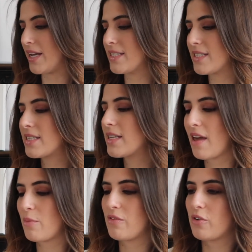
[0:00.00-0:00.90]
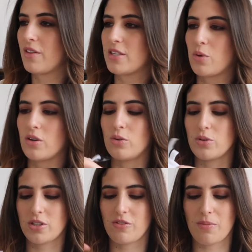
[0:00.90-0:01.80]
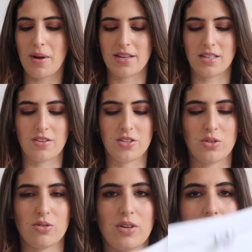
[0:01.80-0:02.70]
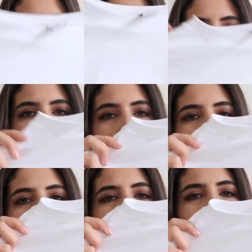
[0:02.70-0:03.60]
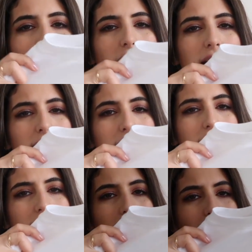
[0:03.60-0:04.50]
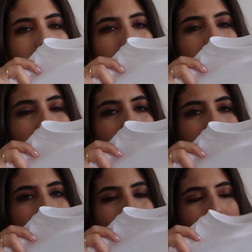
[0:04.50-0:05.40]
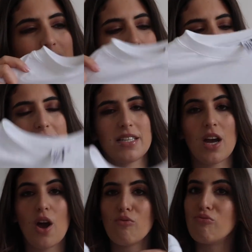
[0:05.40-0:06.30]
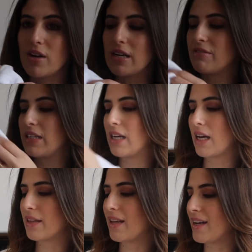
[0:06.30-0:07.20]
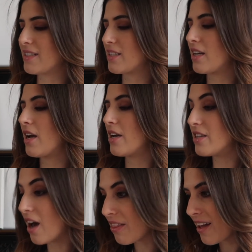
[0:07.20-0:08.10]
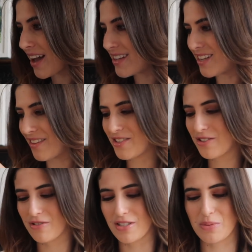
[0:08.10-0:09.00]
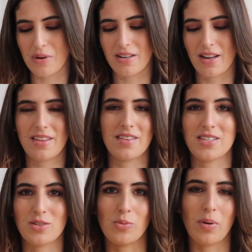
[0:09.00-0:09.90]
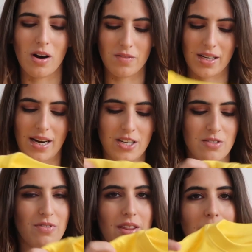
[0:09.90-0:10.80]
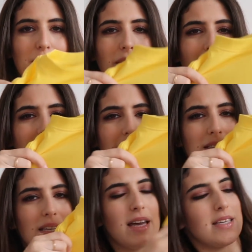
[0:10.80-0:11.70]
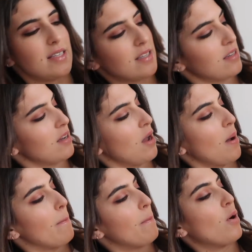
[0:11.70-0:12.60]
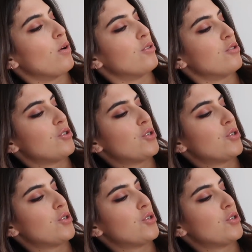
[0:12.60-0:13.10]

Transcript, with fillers: it. Then we've got this one also from And Other Stories, which has Paris written five times in red. Really, really like that. Another And Other Stories one, I think this is all part of a collection for them, says Bonne